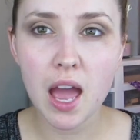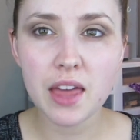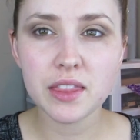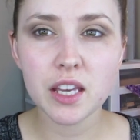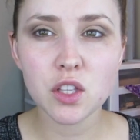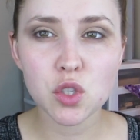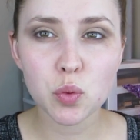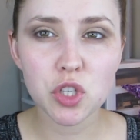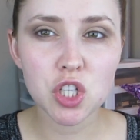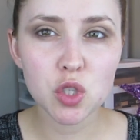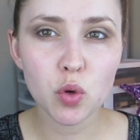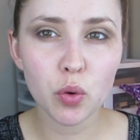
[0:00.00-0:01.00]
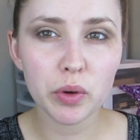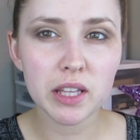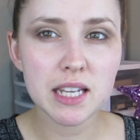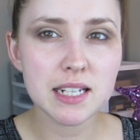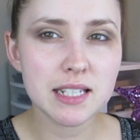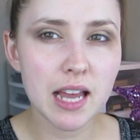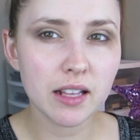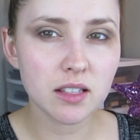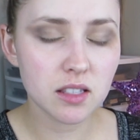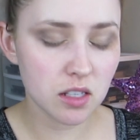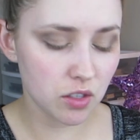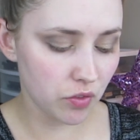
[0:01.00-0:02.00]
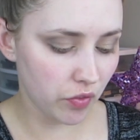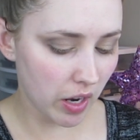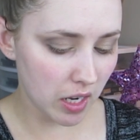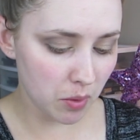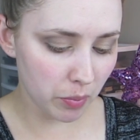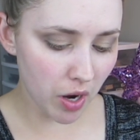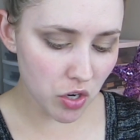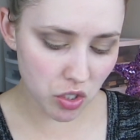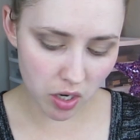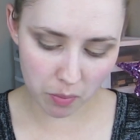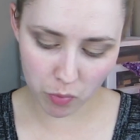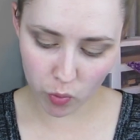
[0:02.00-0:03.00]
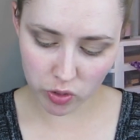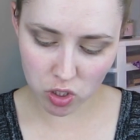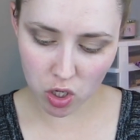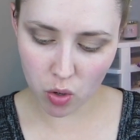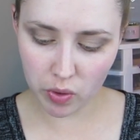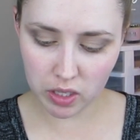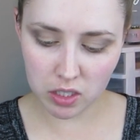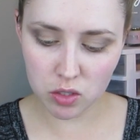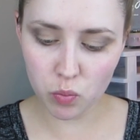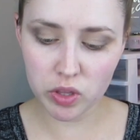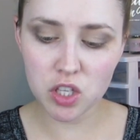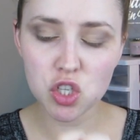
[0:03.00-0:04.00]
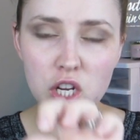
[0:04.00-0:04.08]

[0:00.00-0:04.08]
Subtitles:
And then switching to a really dense defining brush, I'm going to go in with the